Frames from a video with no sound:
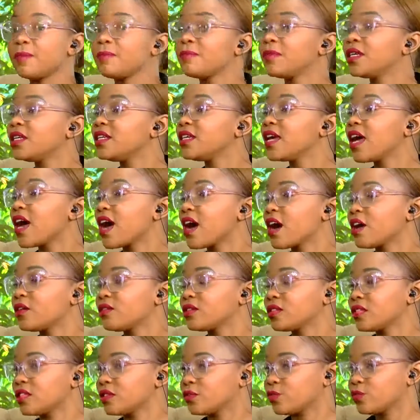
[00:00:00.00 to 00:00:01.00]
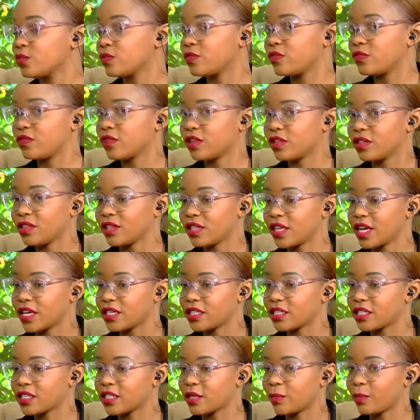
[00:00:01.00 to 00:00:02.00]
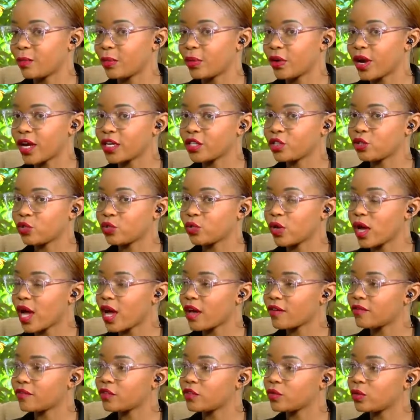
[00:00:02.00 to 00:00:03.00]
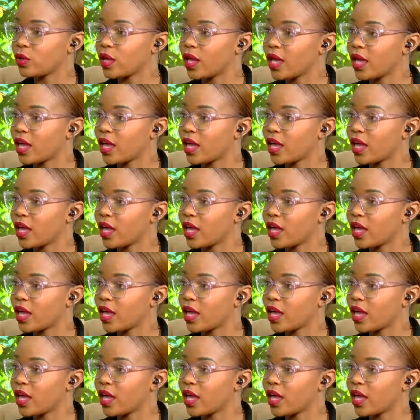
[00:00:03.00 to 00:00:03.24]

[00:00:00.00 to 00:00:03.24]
media houses would feel that the price to have to